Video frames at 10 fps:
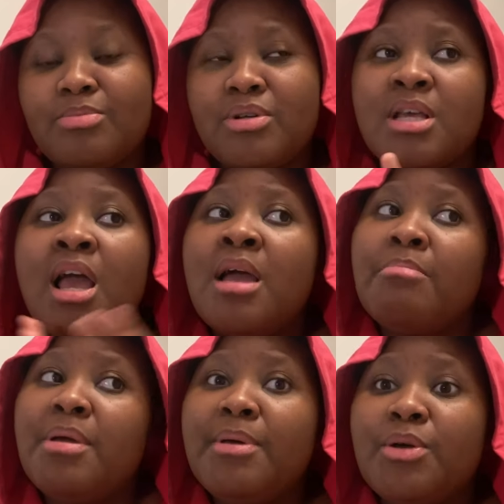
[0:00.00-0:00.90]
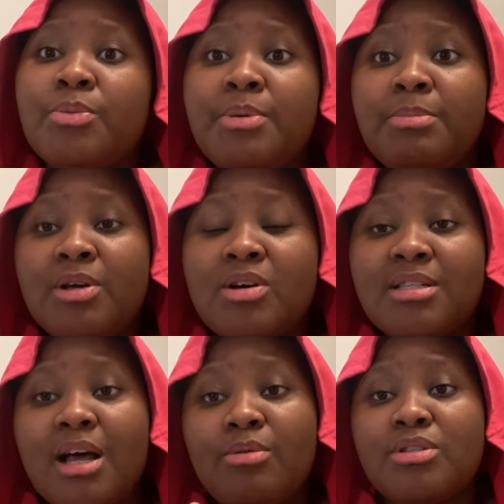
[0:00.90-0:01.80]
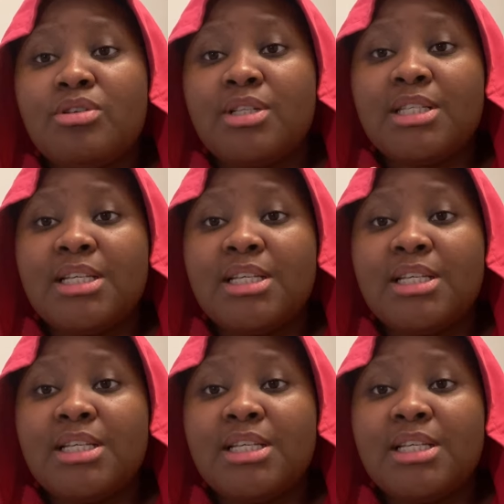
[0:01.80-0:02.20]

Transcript: But maybe it could be because I was not